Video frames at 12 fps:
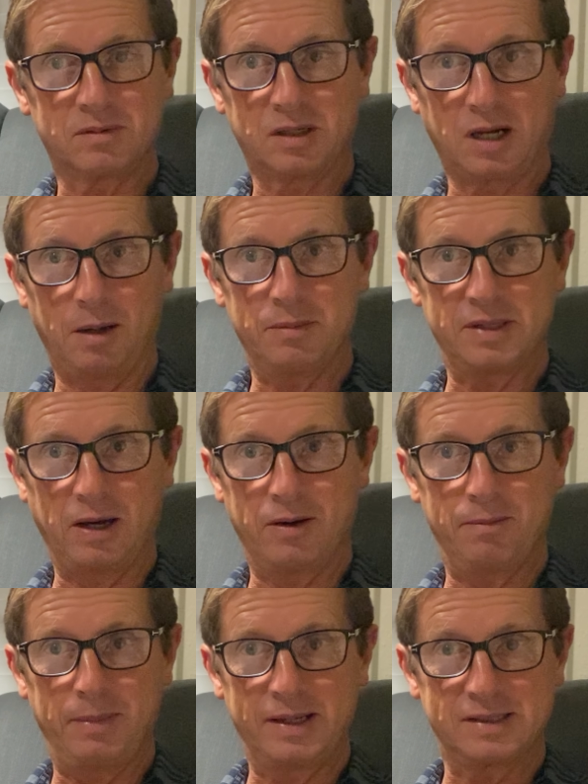comes out
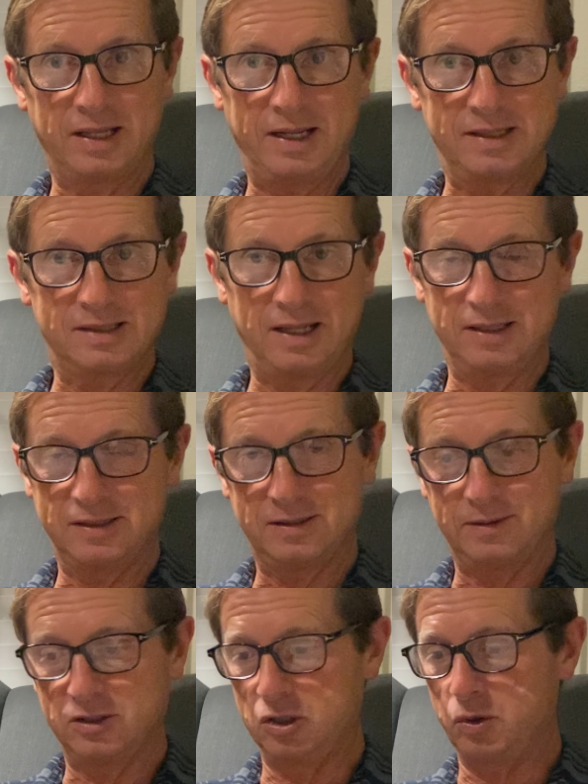and makes any sense.
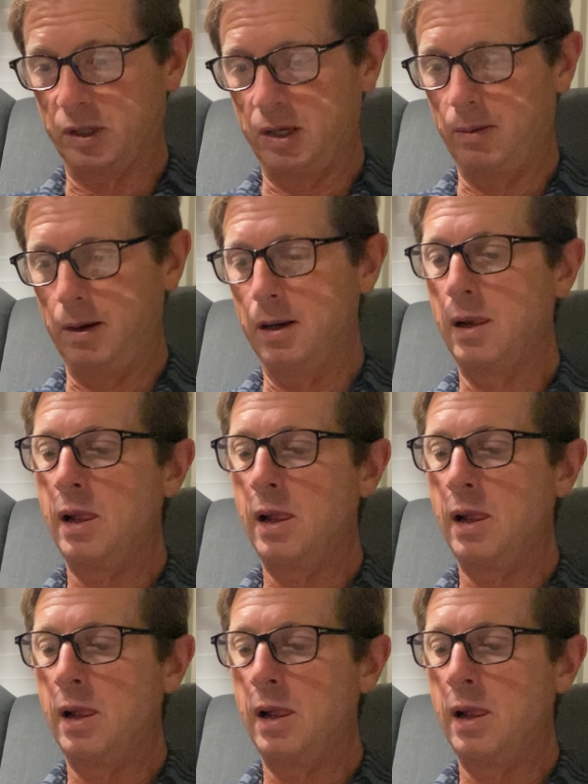It's a tricky one.